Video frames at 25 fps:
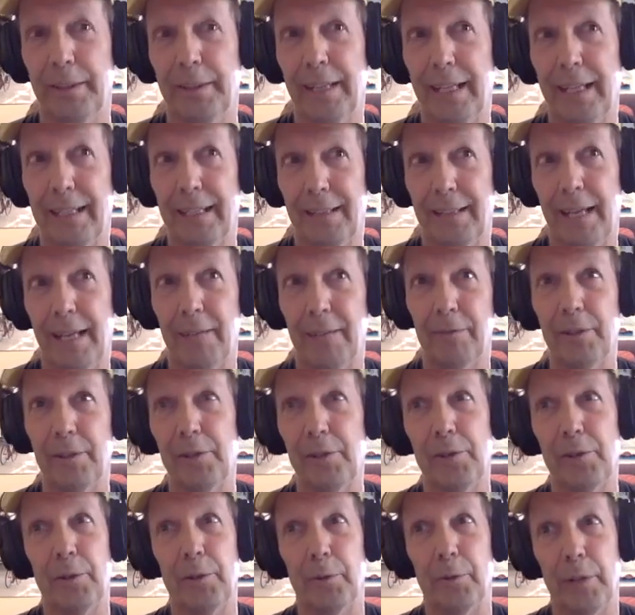That average
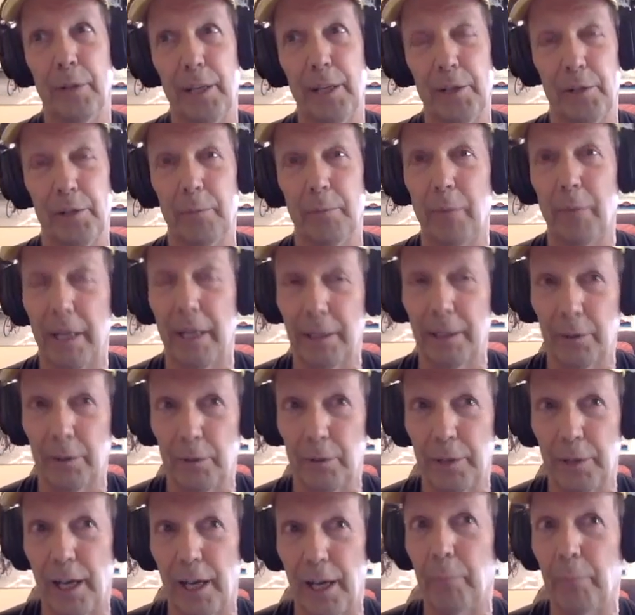donation might go
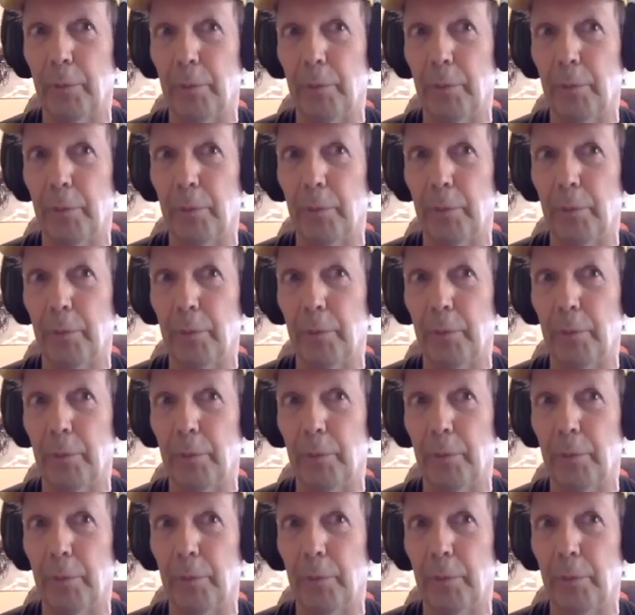down,